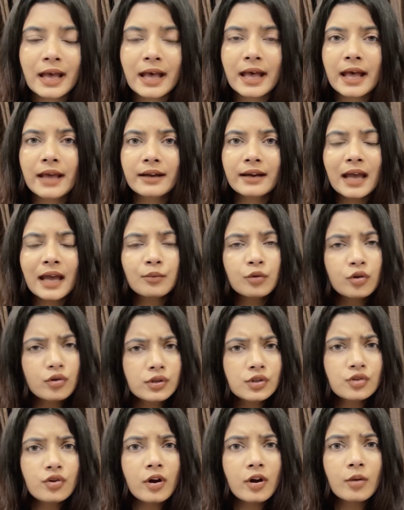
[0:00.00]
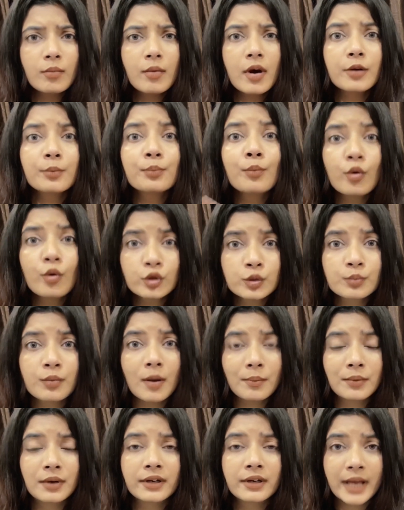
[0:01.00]
and I'm going to talk about most
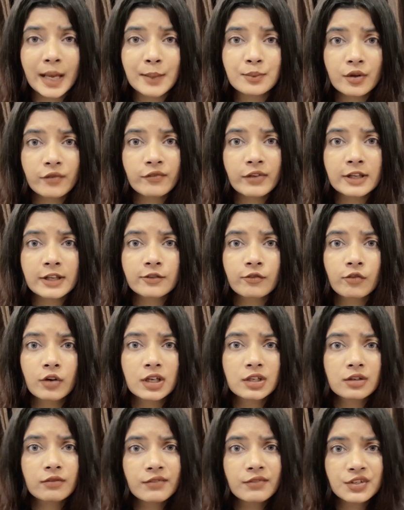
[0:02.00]
popular types of exfoliation,